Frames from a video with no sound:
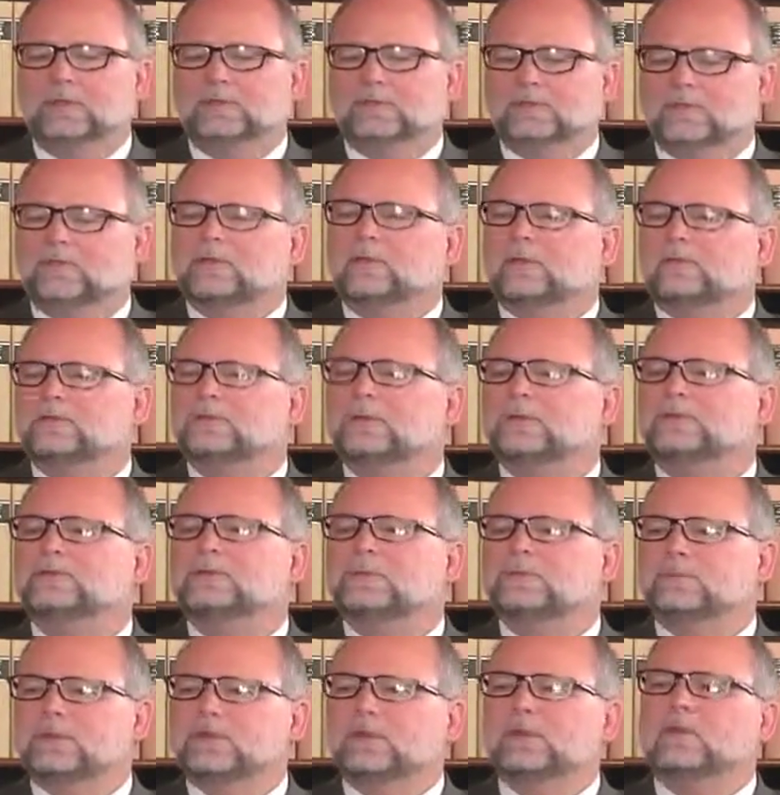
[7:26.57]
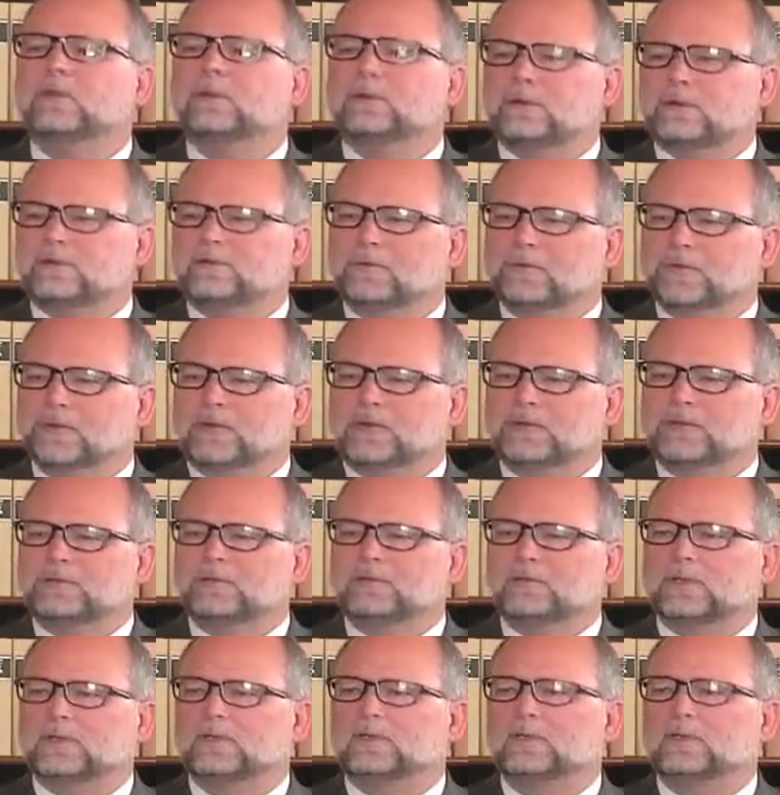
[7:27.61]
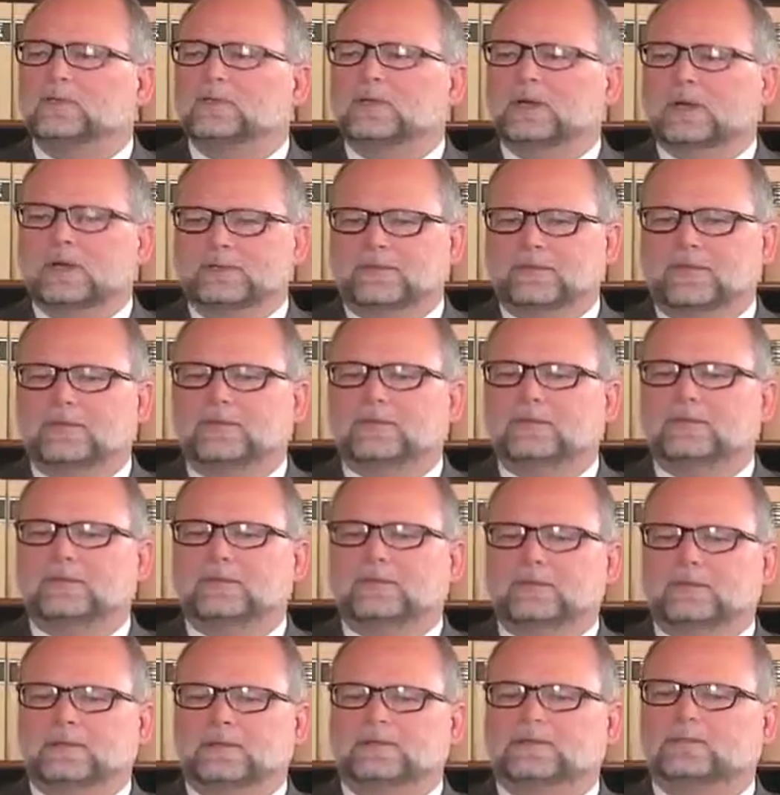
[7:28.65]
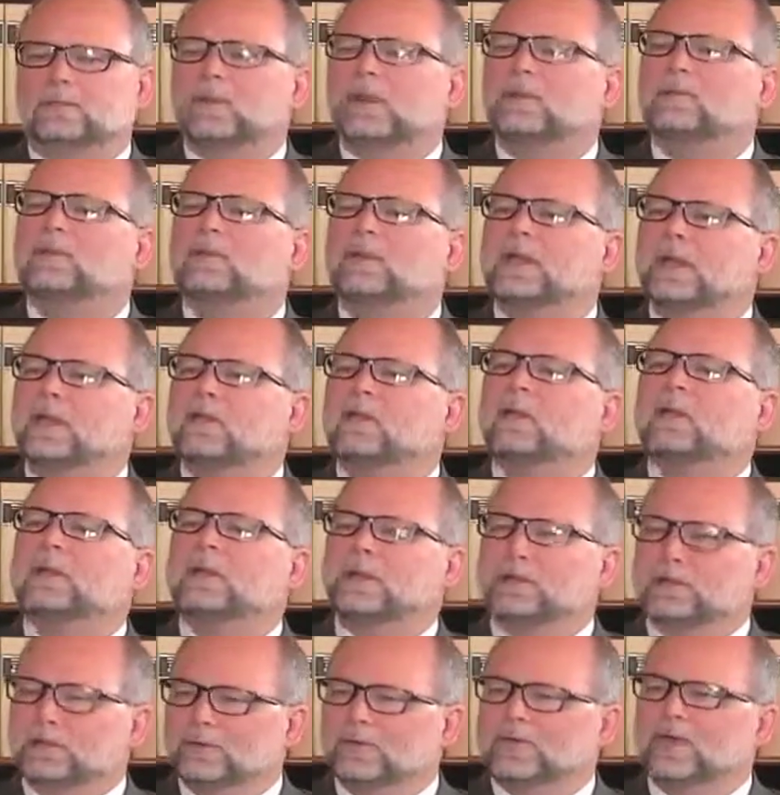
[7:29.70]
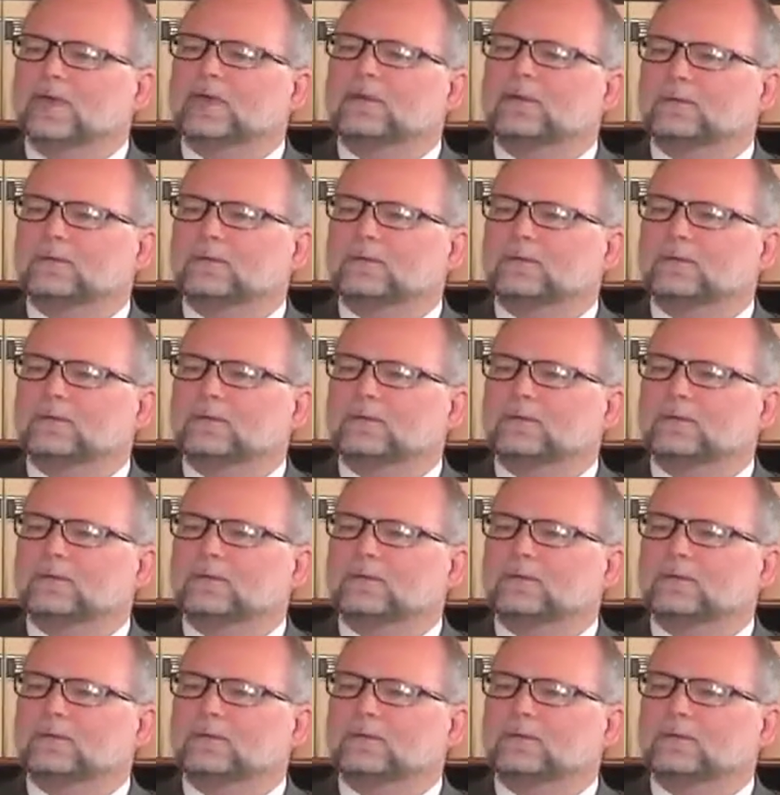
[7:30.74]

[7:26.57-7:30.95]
So there's some inherent difficulties, but I think it's probably not quite here yet.